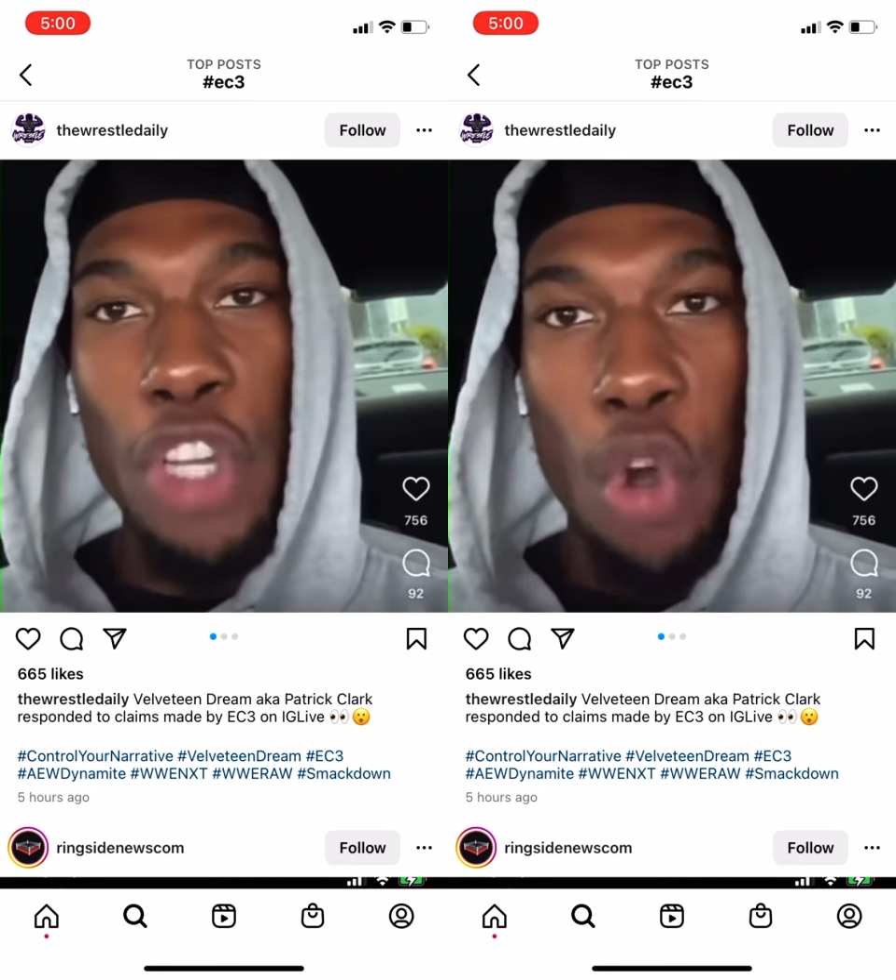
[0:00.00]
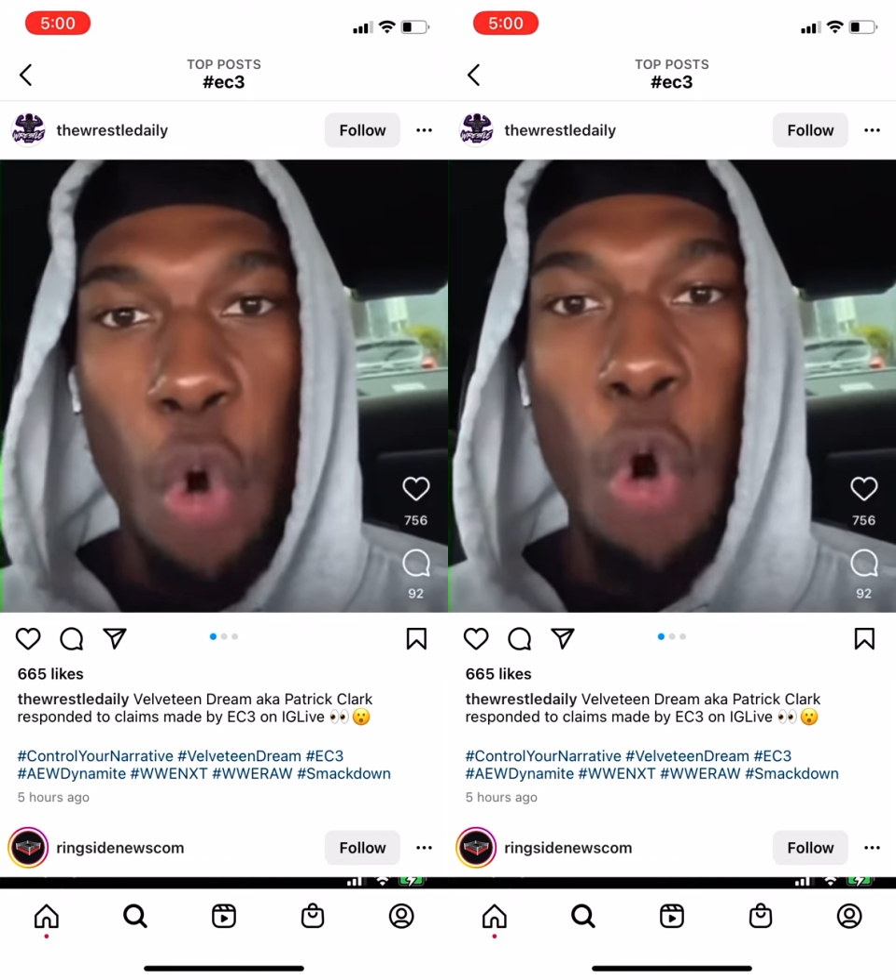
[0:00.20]

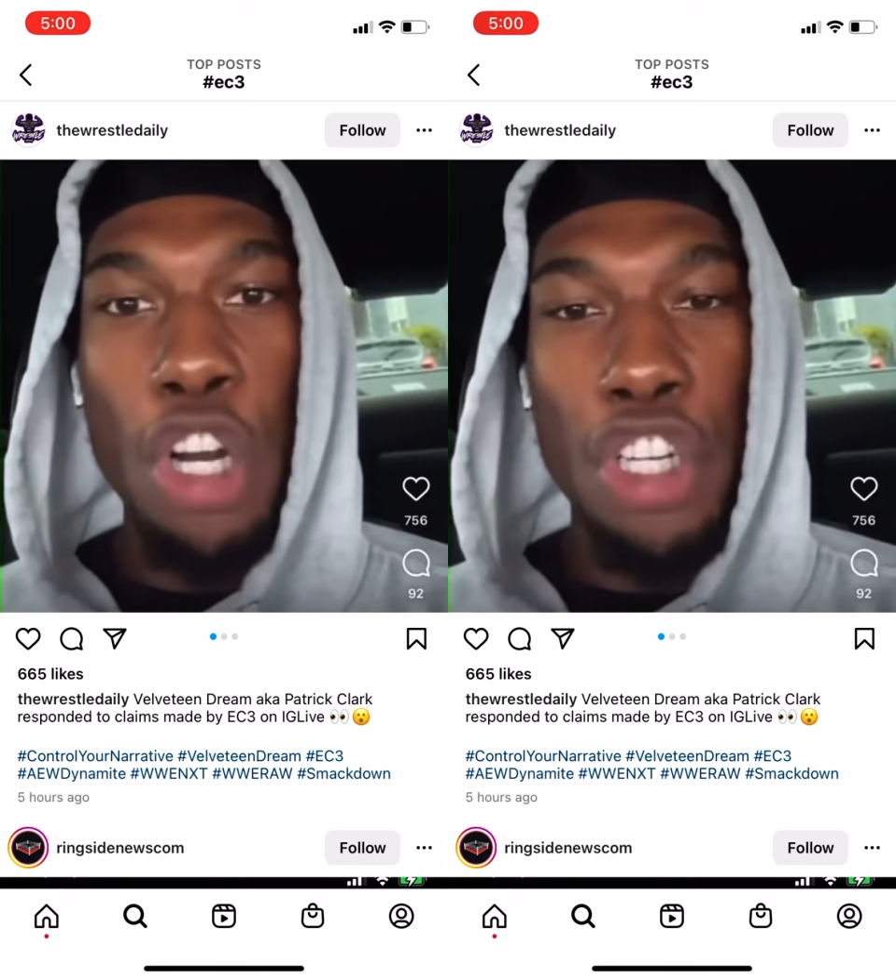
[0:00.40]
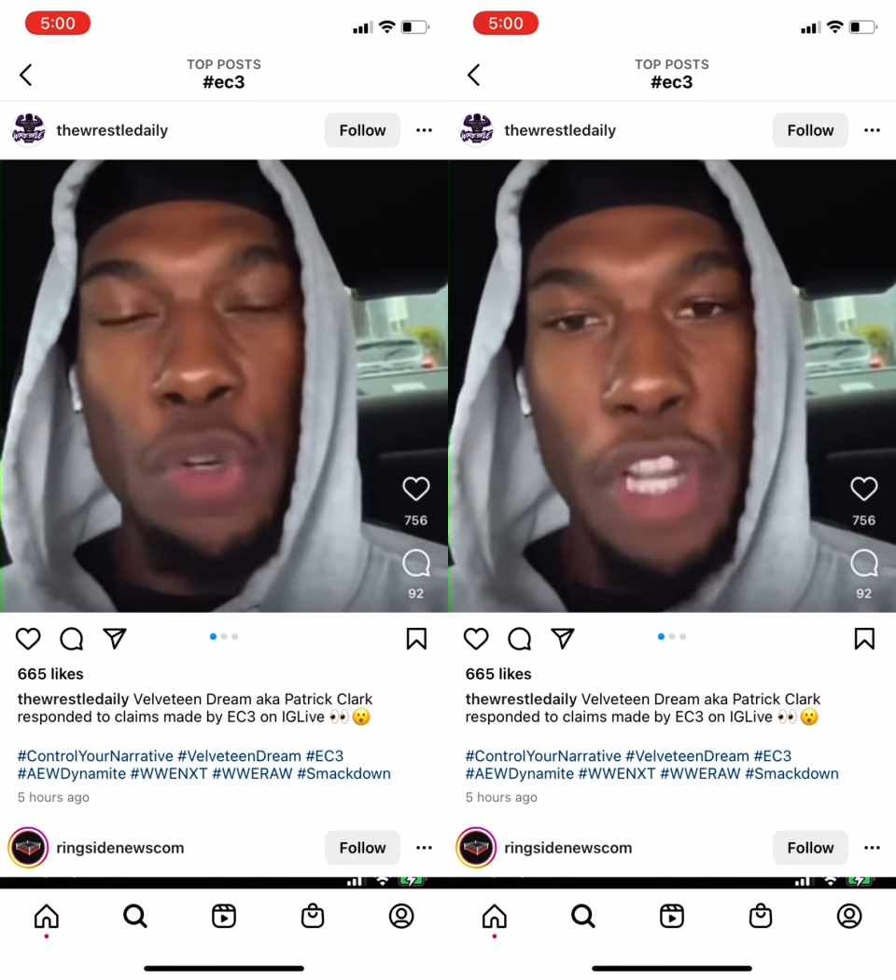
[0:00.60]

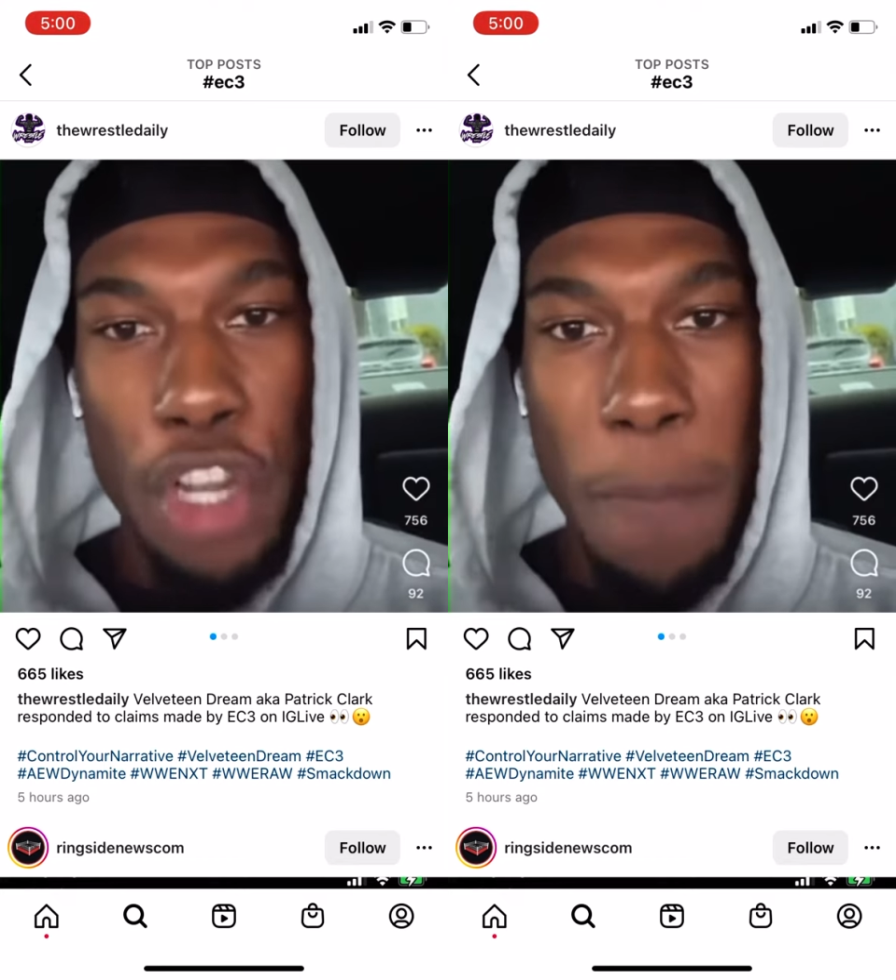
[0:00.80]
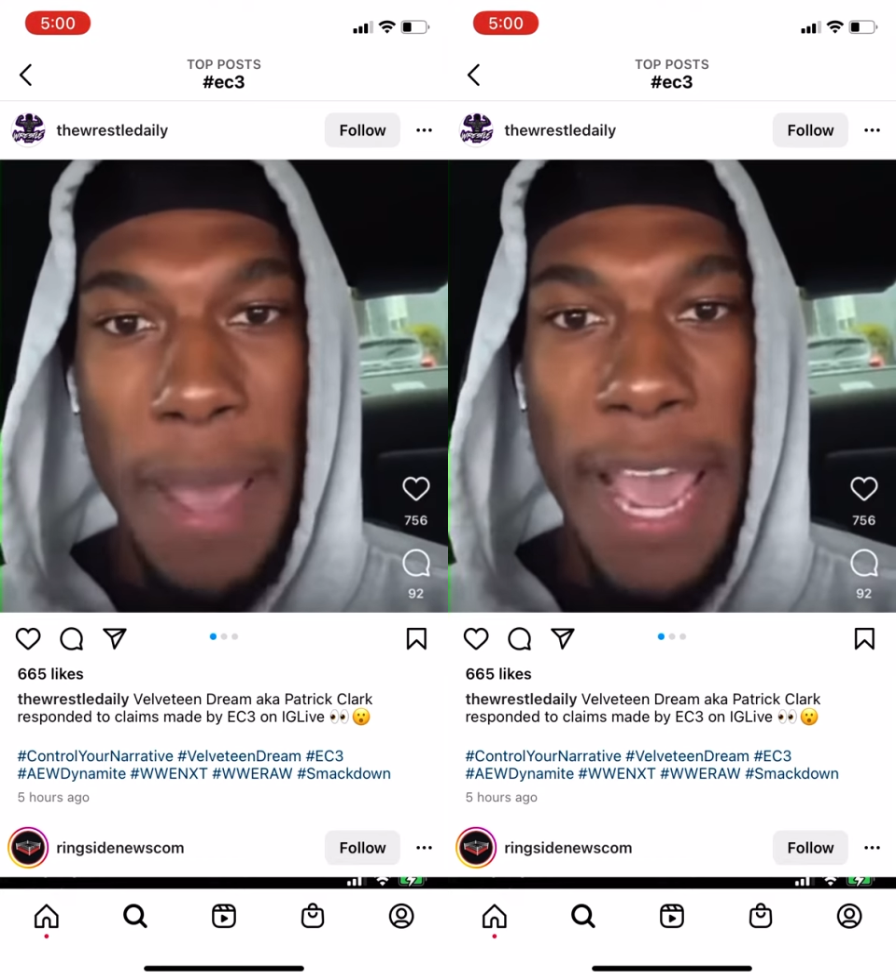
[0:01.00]
record you in
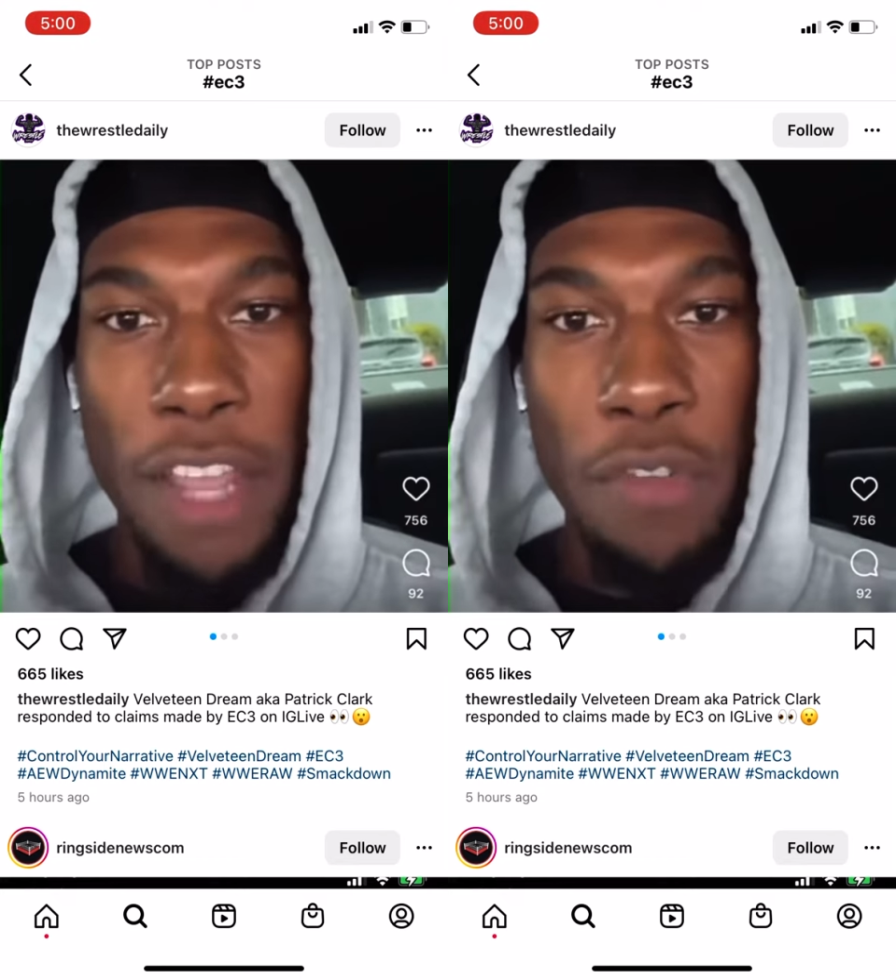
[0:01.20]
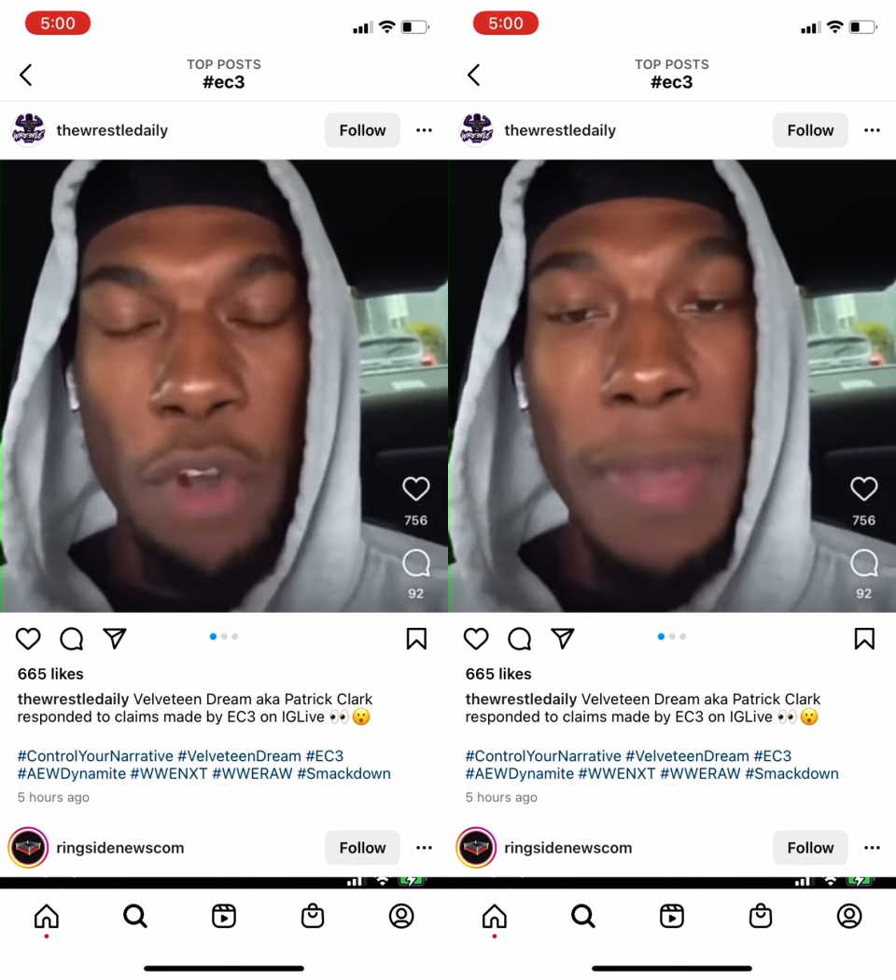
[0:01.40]
your
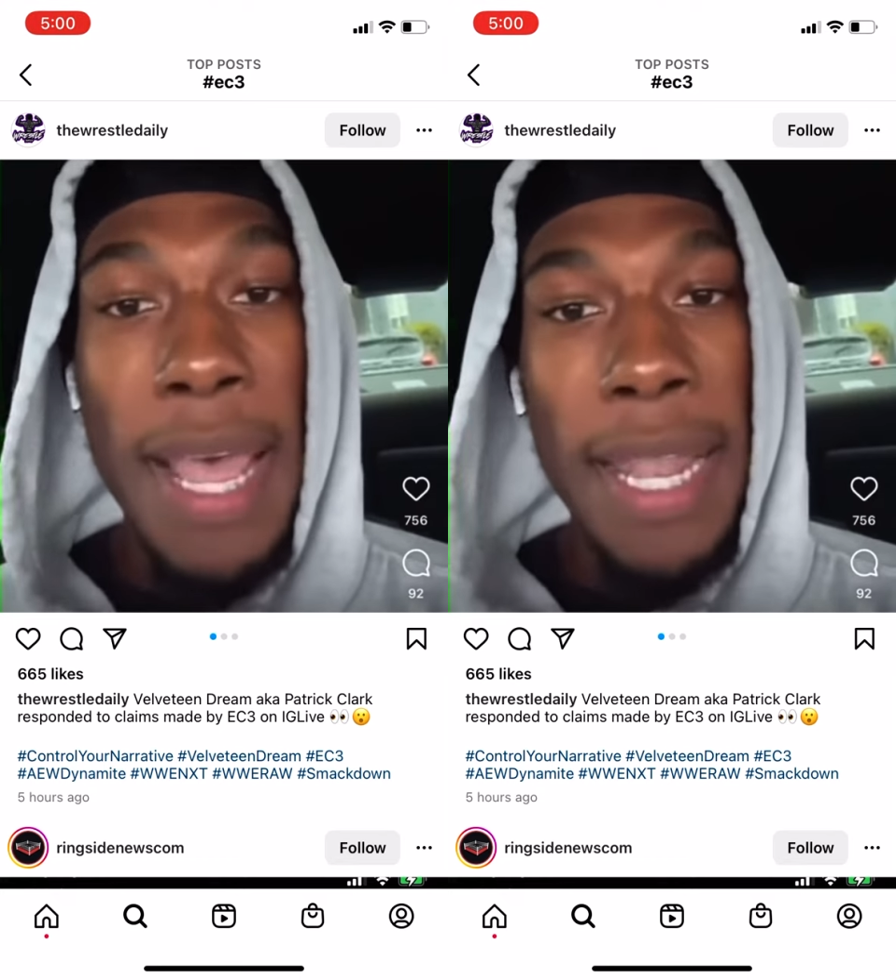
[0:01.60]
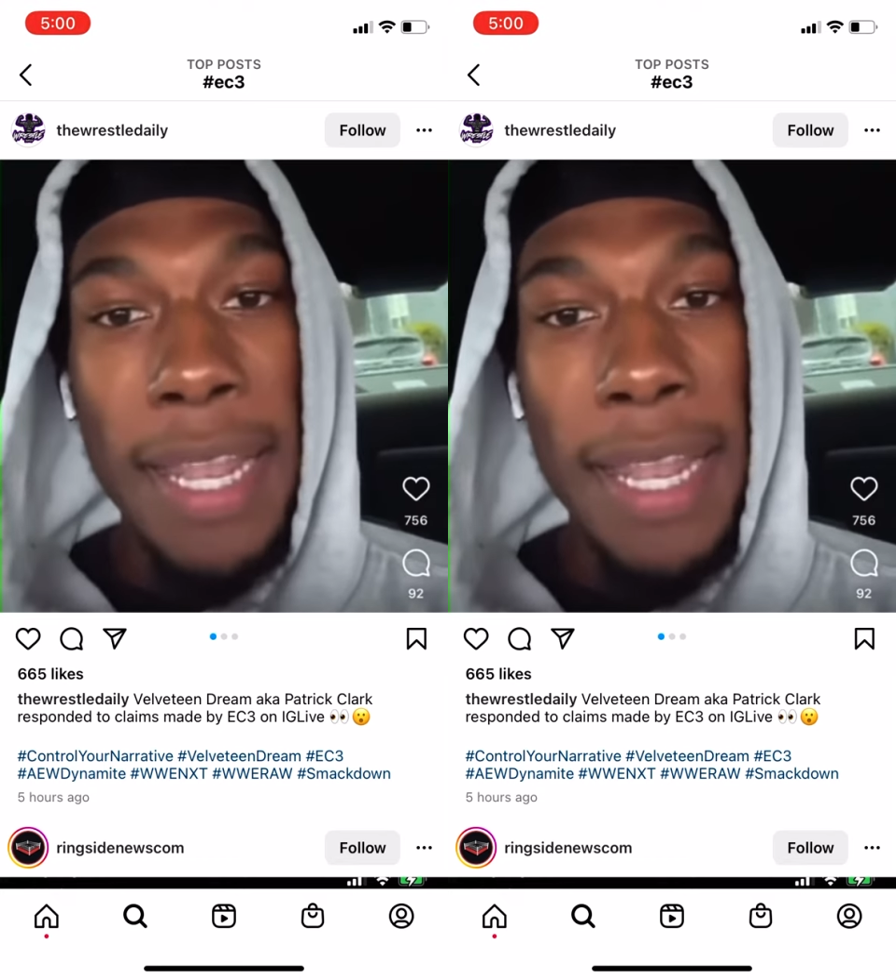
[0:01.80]
bathroom.